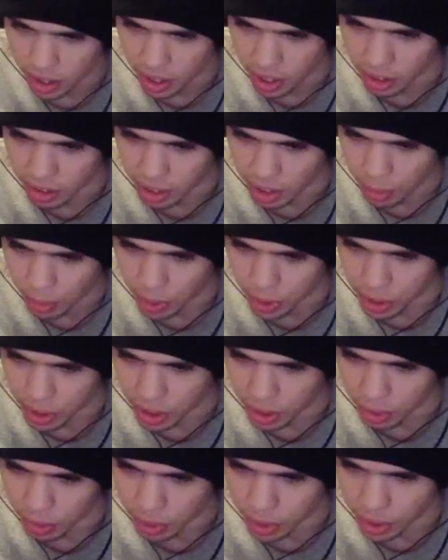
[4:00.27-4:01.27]
That's how much
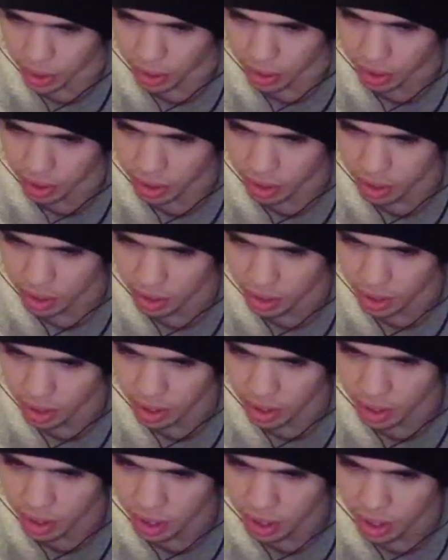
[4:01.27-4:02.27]
this was.
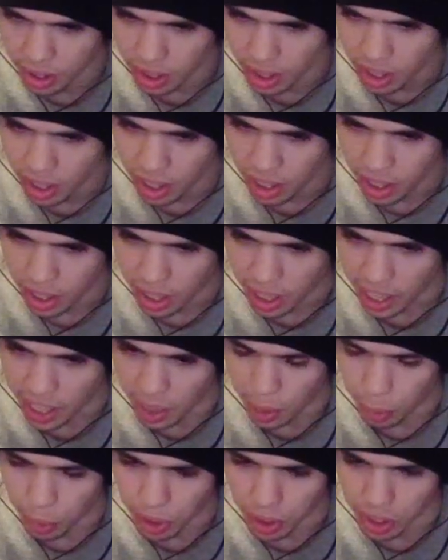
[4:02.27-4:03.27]

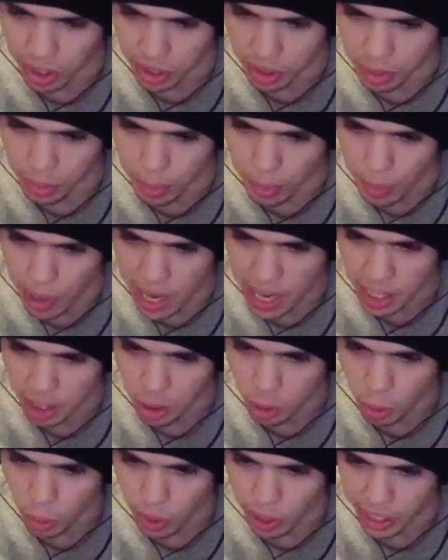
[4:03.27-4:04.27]
And it was May
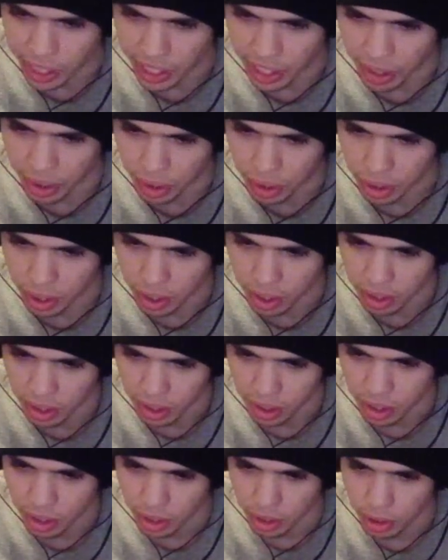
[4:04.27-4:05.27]
20th,
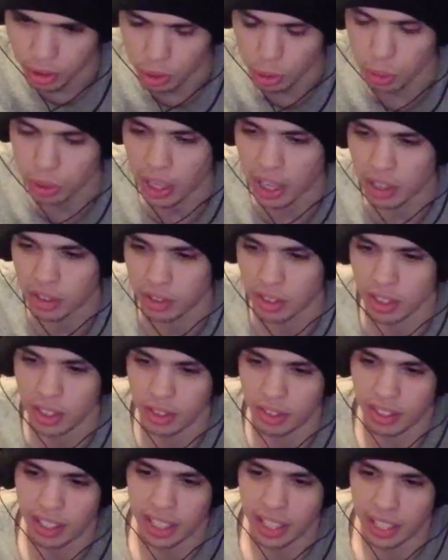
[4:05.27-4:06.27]

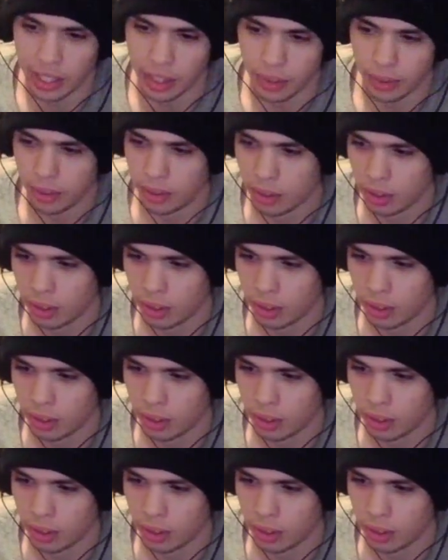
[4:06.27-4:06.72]
2010